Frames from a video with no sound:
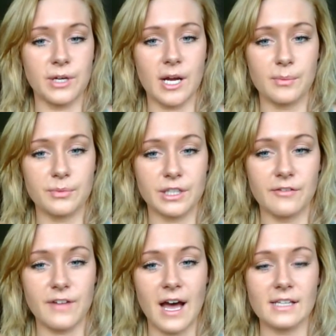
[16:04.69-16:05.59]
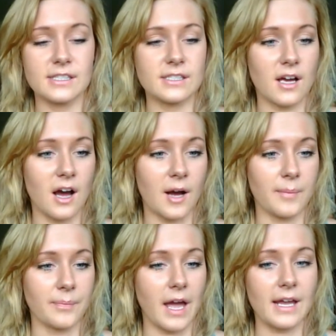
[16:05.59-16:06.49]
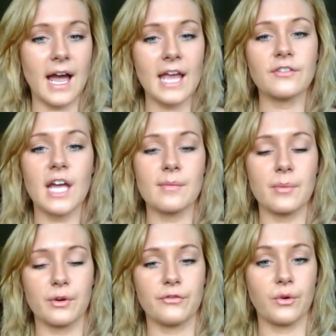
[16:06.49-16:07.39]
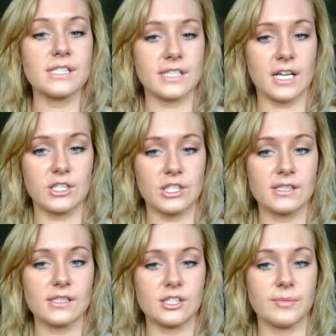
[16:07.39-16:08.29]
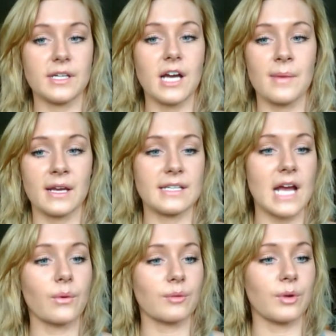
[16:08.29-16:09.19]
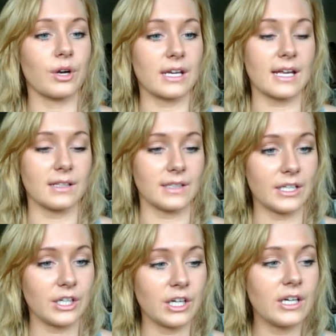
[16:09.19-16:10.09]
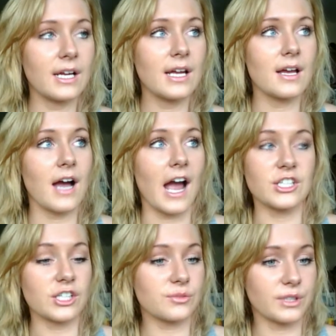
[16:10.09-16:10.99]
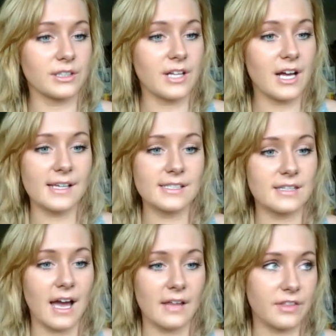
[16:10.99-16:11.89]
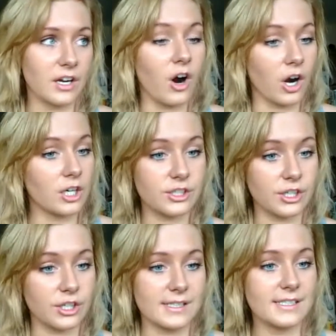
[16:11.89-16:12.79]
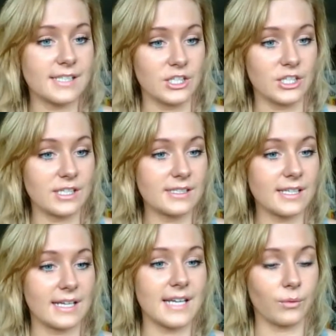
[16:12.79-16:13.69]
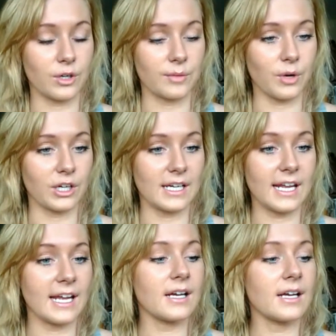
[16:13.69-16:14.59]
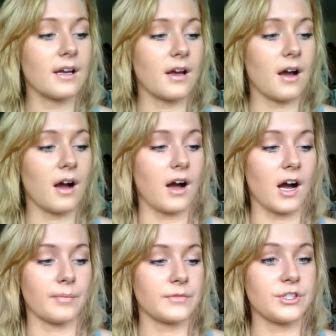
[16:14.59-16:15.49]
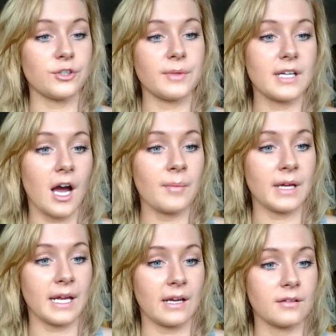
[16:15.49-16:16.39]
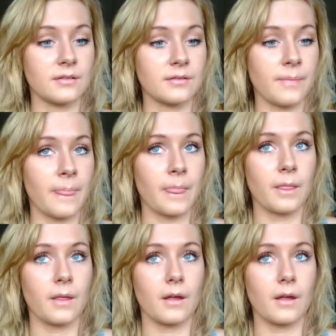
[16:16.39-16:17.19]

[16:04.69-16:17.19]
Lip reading: wanted to bring up really fast. I kind of came up with 4 stages to becoming a network marketing leader. I just realized that there are certain stages in network marketing to becoming